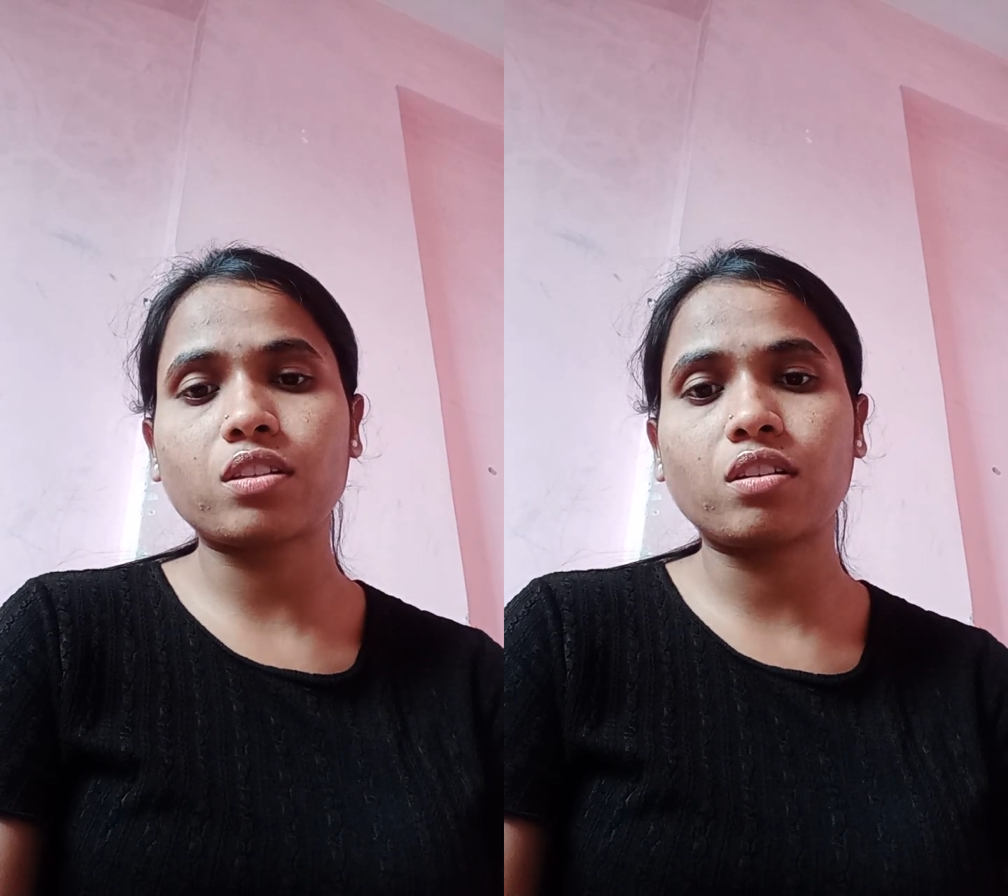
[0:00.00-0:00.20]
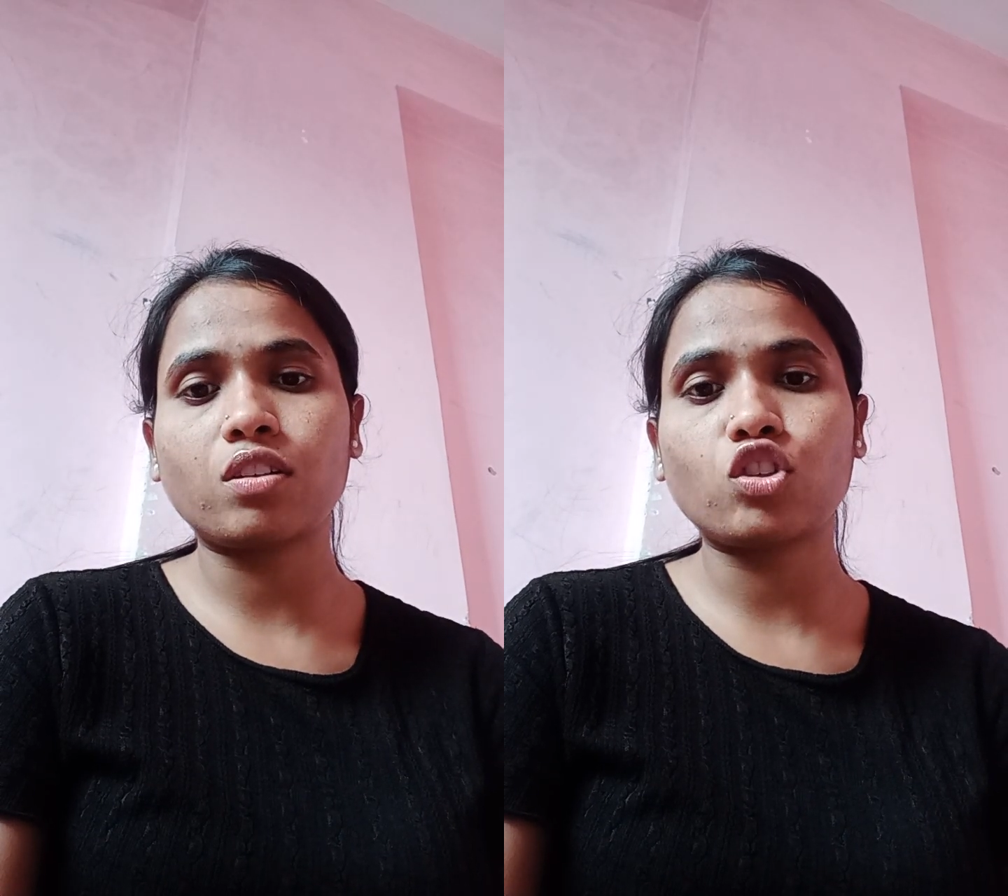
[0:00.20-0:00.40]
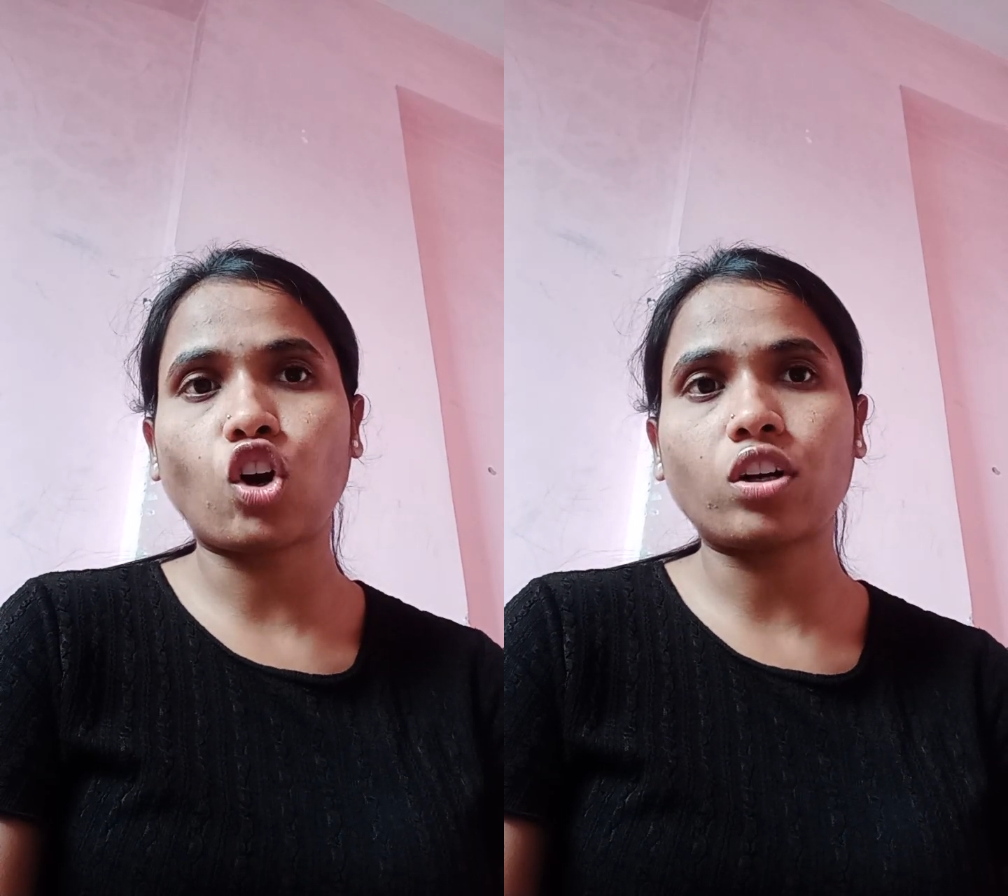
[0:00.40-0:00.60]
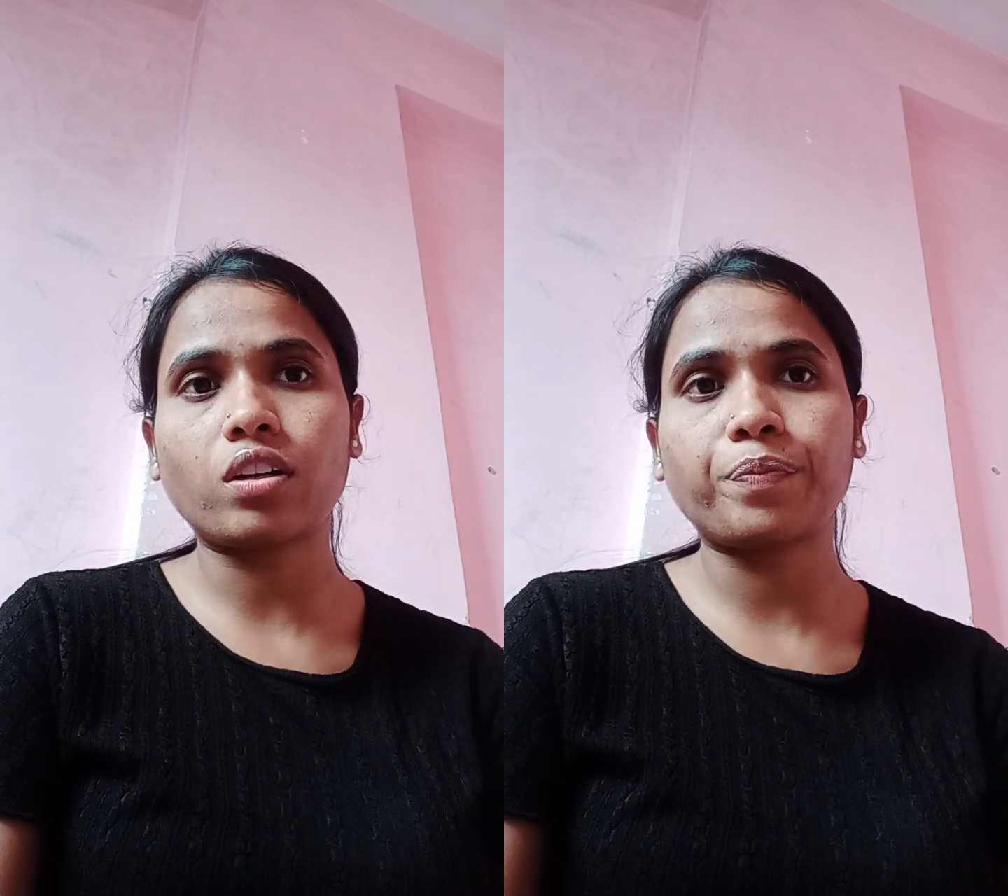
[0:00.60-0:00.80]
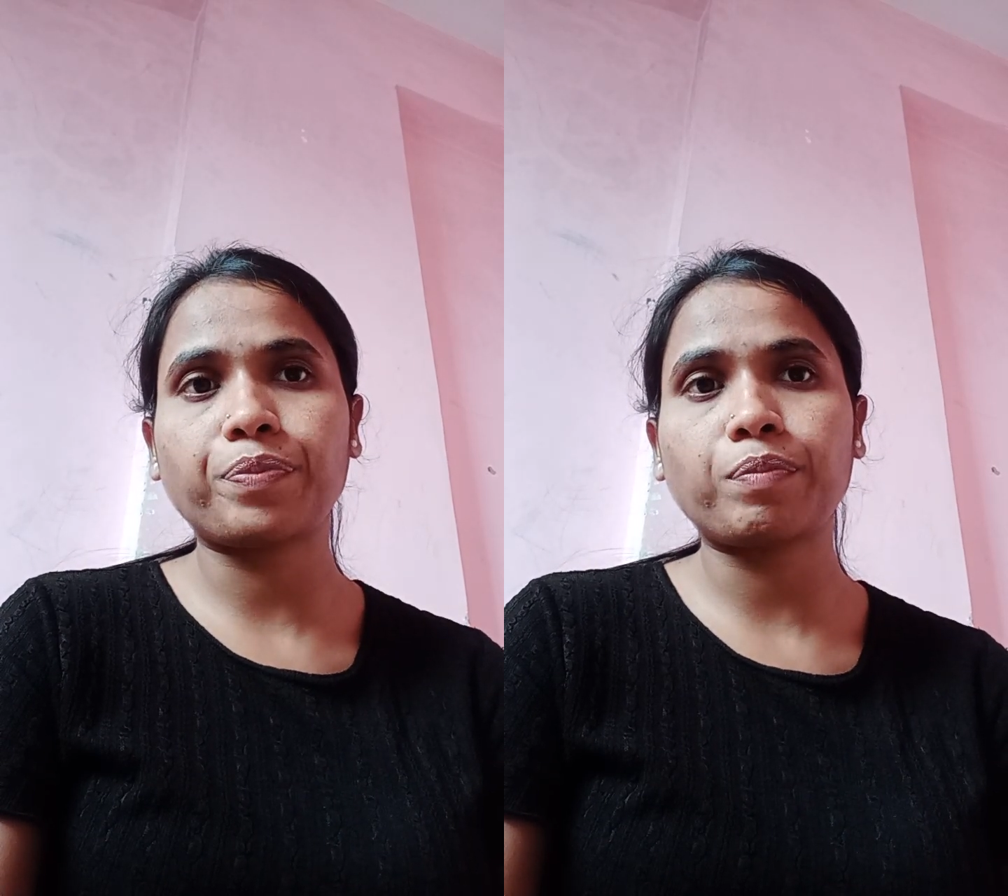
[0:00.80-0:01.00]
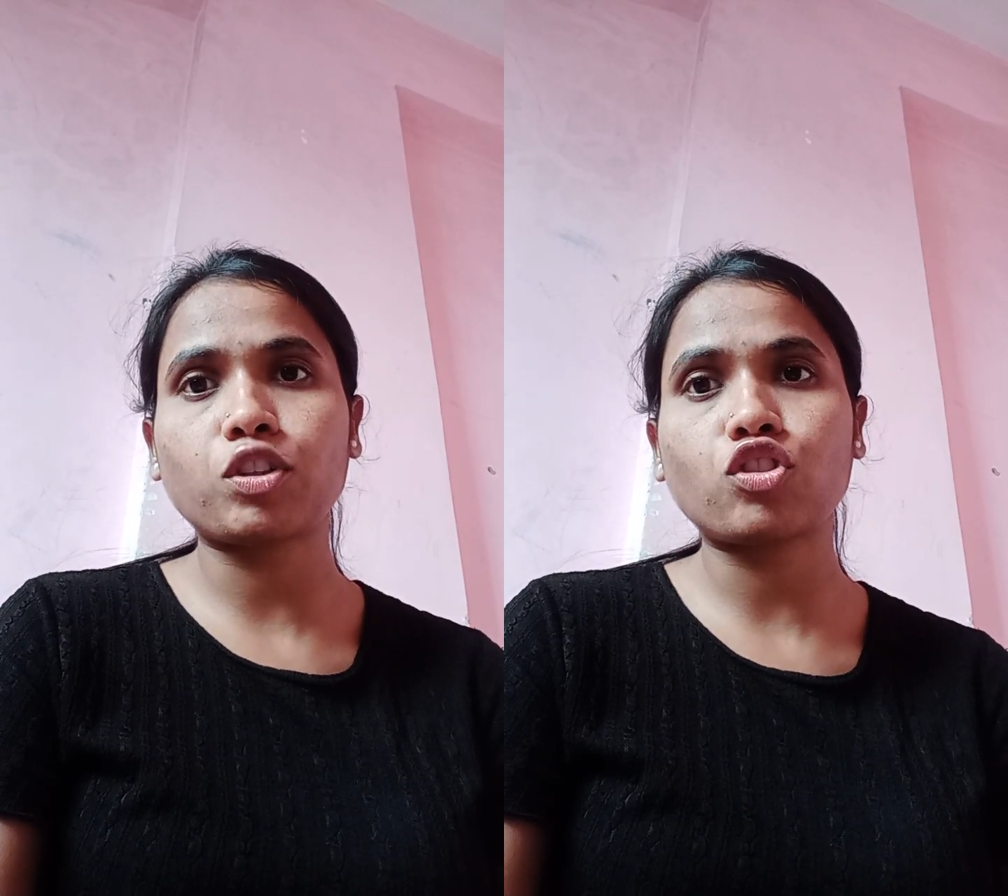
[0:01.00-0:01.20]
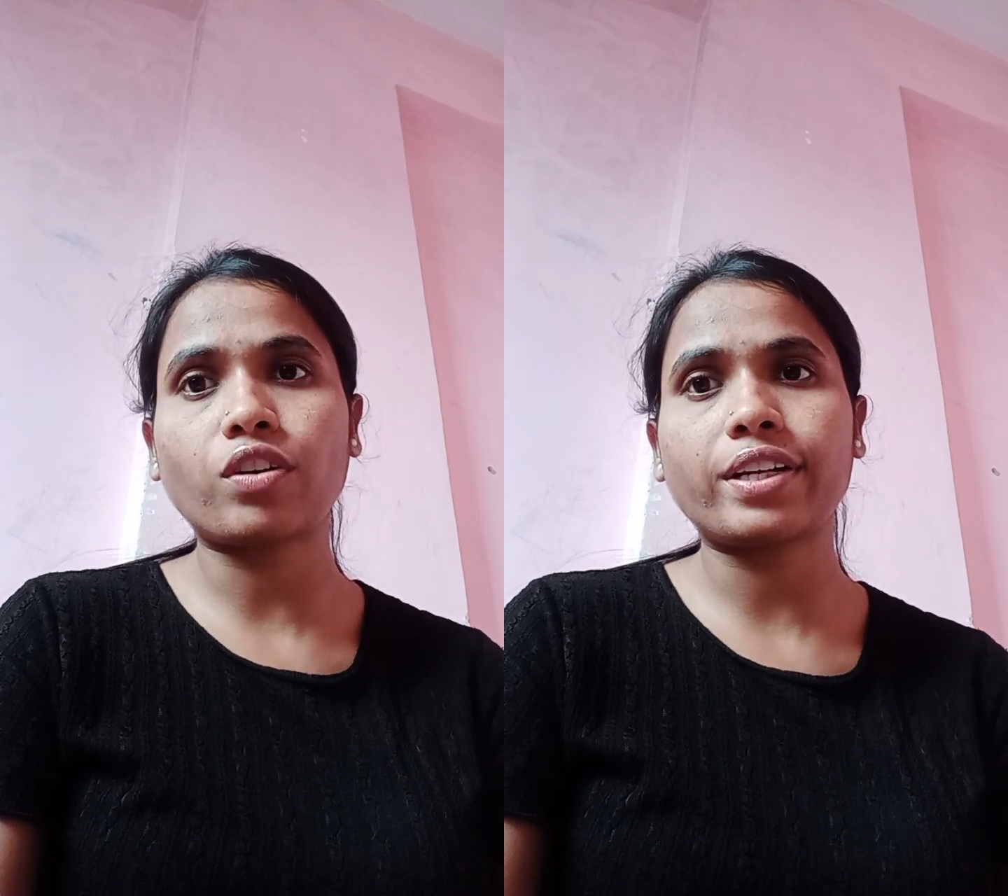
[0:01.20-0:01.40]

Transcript: not